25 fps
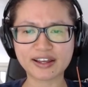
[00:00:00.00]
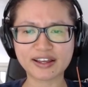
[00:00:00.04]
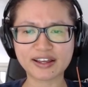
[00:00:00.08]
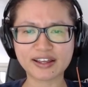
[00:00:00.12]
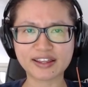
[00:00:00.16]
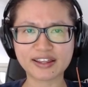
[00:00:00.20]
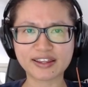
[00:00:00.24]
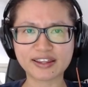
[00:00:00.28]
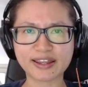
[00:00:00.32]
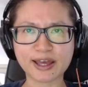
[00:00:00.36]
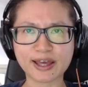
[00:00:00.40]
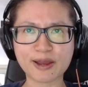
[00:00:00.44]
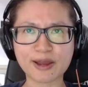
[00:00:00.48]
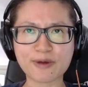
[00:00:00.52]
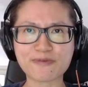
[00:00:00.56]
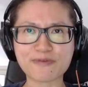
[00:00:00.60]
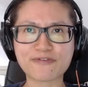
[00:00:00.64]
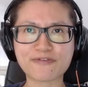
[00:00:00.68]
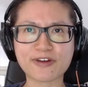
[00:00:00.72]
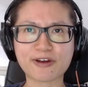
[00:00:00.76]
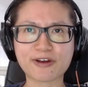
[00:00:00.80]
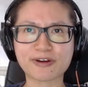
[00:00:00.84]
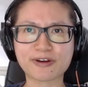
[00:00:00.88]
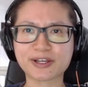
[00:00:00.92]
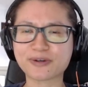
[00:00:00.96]
they're
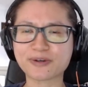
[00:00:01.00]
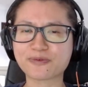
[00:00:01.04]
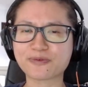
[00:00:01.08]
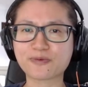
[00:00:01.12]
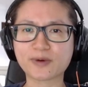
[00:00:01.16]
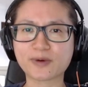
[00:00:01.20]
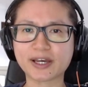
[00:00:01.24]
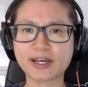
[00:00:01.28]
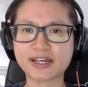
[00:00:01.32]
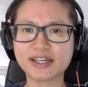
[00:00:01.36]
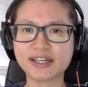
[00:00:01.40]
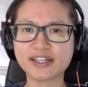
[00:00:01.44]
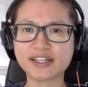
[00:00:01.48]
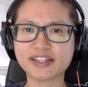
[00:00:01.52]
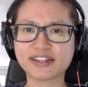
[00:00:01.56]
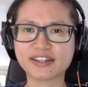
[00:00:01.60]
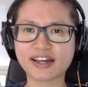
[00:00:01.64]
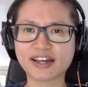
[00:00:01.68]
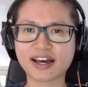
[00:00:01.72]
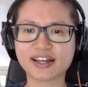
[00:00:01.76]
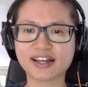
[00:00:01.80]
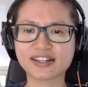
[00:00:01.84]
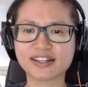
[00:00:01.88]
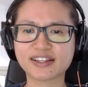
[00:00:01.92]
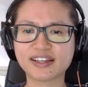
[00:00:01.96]
very aware
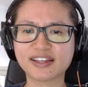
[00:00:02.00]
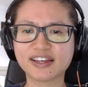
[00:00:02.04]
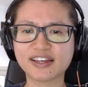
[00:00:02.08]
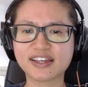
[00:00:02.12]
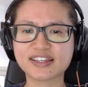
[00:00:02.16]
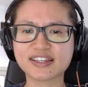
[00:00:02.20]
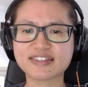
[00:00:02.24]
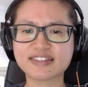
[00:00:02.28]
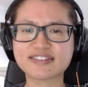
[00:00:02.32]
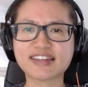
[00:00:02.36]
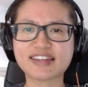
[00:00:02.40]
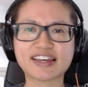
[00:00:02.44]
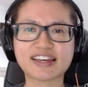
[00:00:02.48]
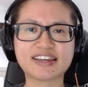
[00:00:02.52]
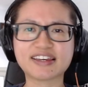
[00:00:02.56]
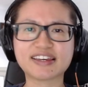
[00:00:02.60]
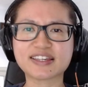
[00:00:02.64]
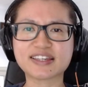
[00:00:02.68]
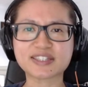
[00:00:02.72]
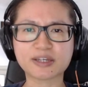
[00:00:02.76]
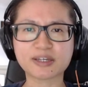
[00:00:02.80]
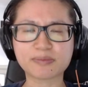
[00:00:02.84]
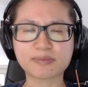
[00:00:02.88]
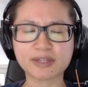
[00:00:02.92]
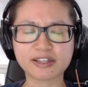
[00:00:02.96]
that saying
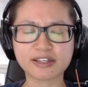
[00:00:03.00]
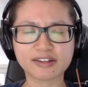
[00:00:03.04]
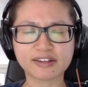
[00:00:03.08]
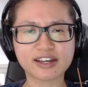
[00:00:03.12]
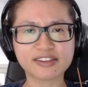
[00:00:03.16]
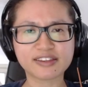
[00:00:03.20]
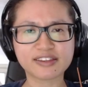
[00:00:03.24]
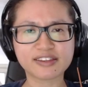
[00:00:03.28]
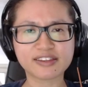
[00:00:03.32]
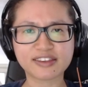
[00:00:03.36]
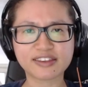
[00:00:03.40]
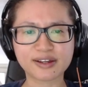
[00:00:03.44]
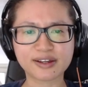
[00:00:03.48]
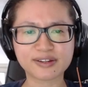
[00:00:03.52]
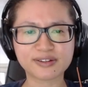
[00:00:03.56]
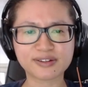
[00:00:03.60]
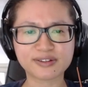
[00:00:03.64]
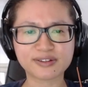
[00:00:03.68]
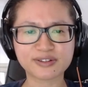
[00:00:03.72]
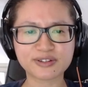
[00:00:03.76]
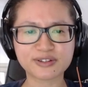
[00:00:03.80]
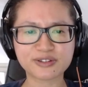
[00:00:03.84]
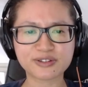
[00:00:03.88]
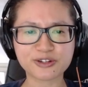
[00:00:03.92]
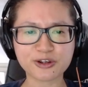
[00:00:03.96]
something like that
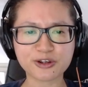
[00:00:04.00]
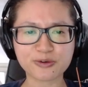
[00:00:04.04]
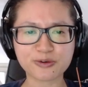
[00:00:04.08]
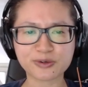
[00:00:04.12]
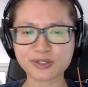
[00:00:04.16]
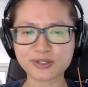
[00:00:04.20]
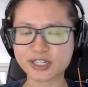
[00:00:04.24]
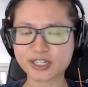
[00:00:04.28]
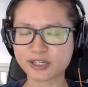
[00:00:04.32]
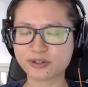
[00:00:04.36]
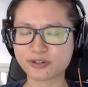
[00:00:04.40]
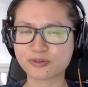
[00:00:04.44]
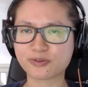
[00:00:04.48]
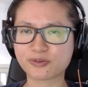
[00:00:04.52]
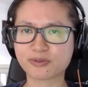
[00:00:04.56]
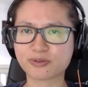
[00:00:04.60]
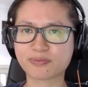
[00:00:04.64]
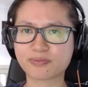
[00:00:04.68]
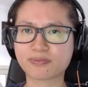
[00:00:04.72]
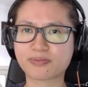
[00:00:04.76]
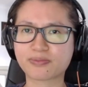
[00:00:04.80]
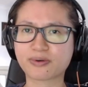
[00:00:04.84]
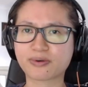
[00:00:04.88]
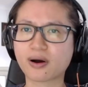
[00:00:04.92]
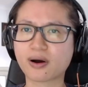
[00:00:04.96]
to Rutil would
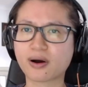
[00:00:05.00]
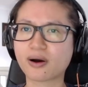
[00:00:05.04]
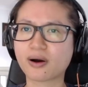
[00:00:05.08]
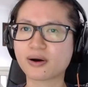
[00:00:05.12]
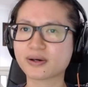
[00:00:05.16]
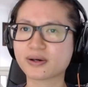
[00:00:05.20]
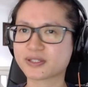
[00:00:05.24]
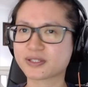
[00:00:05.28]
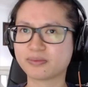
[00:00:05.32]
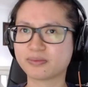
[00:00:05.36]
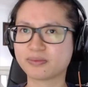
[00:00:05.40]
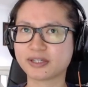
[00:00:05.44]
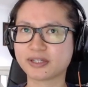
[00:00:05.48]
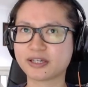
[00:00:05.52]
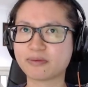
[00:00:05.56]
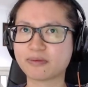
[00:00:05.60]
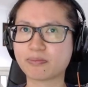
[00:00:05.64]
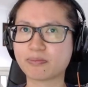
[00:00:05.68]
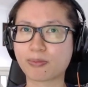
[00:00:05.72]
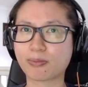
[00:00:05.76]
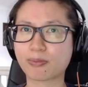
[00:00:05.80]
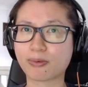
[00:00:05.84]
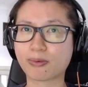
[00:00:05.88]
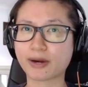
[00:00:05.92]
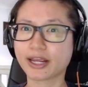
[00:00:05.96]
possibly
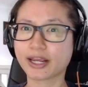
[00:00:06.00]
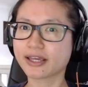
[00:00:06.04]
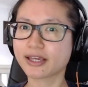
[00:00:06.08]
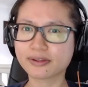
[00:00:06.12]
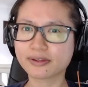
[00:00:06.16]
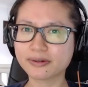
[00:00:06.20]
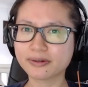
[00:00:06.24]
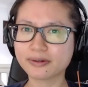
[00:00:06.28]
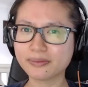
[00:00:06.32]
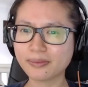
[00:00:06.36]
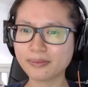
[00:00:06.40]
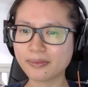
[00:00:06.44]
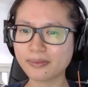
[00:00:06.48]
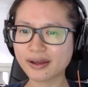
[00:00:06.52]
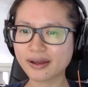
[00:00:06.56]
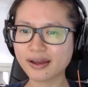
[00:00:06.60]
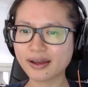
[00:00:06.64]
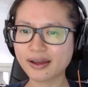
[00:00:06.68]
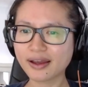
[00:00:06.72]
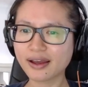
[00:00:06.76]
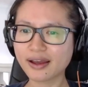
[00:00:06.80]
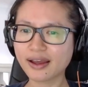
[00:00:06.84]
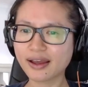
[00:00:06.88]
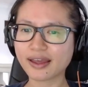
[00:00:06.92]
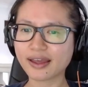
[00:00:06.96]
break them,
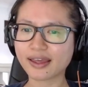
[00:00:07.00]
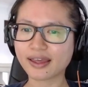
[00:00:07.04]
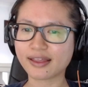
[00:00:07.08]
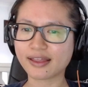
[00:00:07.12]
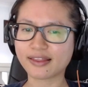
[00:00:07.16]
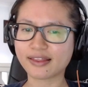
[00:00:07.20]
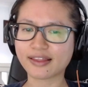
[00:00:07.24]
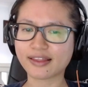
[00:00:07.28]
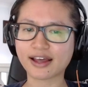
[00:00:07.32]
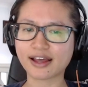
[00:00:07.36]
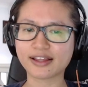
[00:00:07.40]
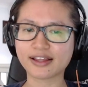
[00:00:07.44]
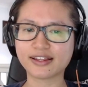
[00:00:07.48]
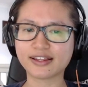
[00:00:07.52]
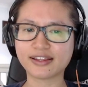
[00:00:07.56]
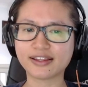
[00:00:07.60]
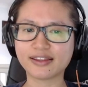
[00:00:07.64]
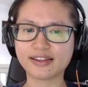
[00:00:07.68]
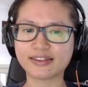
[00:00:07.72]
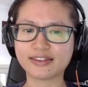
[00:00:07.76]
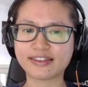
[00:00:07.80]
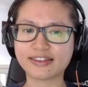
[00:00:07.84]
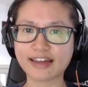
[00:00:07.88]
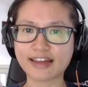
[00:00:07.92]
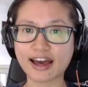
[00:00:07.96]
in that
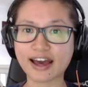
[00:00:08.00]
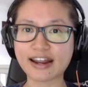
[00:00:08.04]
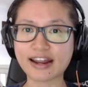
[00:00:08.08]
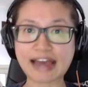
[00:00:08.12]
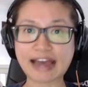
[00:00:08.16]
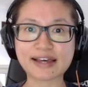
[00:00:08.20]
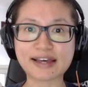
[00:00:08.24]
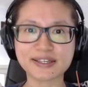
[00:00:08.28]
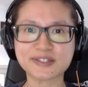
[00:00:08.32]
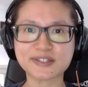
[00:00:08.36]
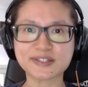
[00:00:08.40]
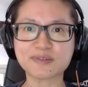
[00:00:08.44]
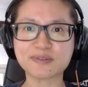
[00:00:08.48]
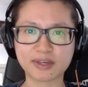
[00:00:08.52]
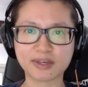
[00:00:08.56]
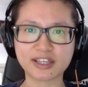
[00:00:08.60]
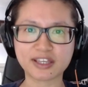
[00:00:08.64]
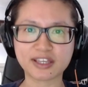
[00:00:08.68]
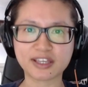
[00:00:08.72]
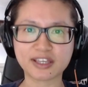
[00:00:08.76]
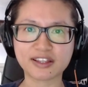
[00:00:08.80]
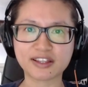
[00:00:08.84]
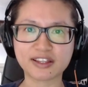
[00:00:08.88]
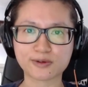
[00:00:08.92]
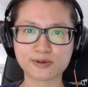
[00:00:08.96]
that has
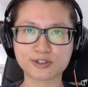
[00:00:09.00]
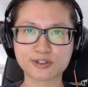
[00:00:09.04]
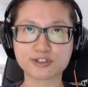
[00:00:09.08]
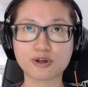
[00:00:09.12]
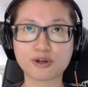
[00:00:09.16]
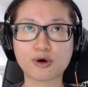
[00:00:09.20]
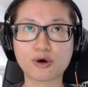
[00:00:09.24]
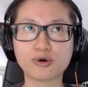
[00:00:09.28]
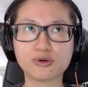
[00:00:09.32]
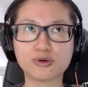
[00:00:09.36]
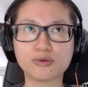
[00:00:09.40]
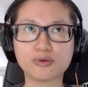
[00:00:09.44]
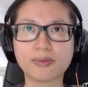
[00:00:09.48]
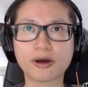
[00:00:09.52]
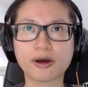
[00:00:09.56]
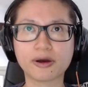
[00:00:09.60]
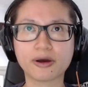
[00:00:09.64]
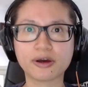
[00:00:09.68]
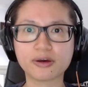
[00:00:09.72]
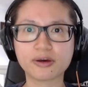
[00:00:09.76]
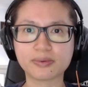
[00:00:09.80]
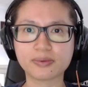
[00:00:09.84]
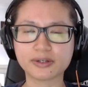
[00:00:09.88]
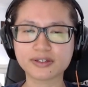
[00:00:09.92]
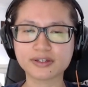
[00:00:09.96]
been their sole
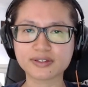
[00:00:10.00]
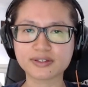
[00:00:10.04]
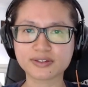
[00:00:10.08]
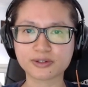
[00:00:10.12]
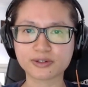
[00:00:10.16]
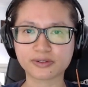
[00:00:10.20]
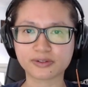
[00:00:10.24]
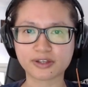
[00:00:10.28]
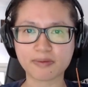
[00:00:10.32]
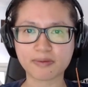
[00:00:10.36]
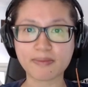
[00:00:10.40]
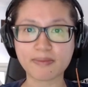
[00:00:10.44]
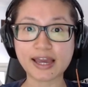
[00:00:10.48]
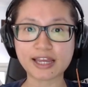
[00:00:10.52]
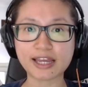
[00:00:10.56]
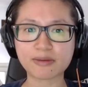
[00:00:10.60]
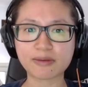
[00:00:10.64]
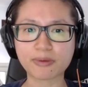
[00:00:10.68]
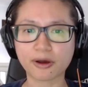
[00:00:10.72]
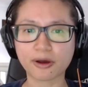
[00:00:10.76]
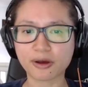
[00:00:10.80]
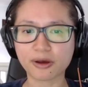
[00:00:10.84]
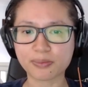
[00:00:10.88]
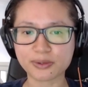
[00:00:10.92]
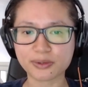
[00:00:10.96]
purpose or their main
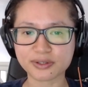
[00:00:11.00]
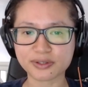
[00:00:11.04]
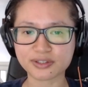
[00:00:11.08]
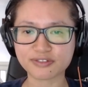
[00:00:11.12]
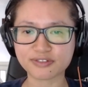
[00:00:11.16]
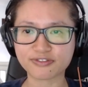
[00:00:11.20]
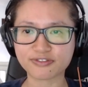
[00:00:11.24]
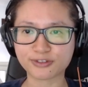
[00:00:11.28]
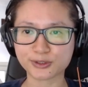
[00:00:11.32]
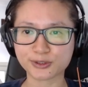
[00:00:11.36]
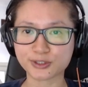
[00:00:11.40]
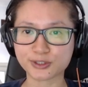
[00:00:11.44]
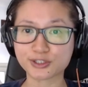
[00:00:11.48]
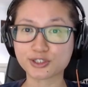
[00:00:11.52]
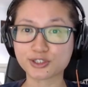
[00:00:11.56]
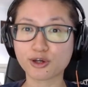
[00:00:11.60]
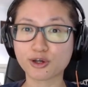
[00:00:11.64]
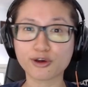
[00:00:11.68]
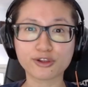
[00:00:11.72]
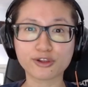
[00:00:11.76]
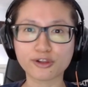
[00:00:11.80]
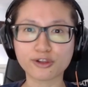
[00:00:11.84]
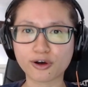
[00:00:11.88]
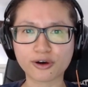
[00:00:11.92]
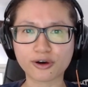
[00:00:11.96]
purpose for so
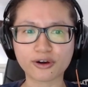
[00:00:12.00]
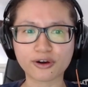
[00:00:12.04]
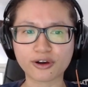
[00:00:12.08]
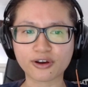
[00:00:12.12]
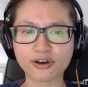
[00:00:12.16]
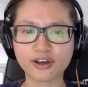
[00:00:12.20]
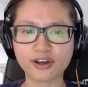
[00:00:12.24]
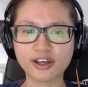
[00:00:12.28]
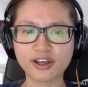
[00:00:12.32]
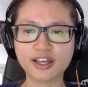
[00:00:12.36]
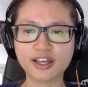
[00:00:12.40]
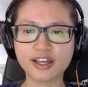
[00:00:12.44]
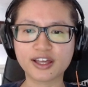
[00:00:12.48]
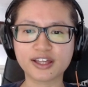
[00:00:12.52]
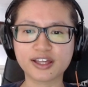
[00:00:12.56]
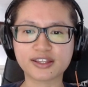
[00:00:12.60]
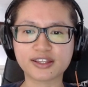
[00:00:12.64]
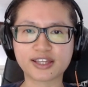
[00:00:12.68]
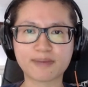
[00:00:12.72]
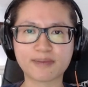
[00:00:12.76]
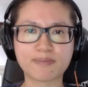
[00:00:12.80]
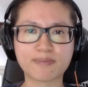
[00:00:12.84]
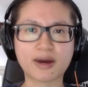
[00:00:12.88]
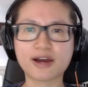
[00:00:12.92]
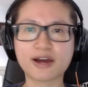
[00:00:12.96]
long, they
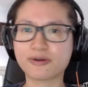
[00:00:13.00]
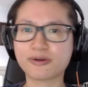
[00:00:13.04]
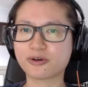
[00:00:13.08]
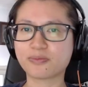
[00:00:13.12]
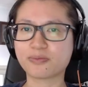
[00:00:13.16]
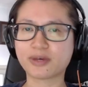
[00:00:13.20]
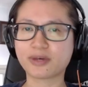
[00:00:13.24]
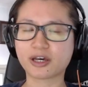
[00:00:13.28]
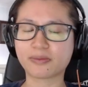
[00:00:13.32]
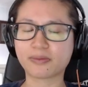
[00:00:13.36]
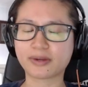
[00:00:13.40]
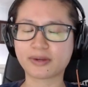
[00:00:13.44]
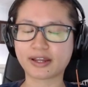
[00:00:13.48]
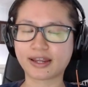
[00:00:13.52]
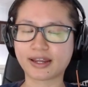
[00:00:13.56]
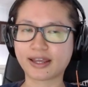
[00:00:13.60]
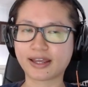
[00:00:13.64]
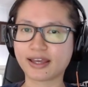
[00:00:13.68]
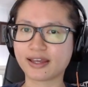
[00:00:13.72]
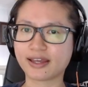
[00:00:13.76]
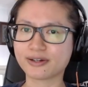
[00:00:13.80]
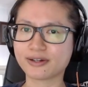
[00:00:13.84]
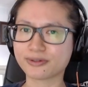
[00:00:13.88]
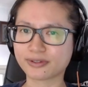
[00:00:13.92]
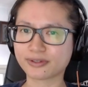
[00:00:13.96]
might not be able to
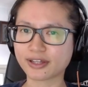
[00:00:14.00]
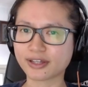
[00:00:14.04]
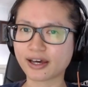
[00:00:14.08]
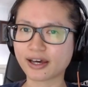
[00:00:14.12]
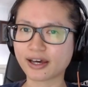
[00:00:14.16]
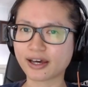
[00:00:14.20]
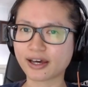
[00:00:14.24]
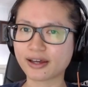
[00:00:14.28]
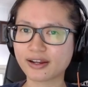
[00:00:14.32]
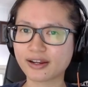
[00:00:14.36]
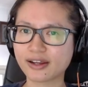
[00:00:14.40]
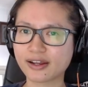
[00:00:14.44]
handle that.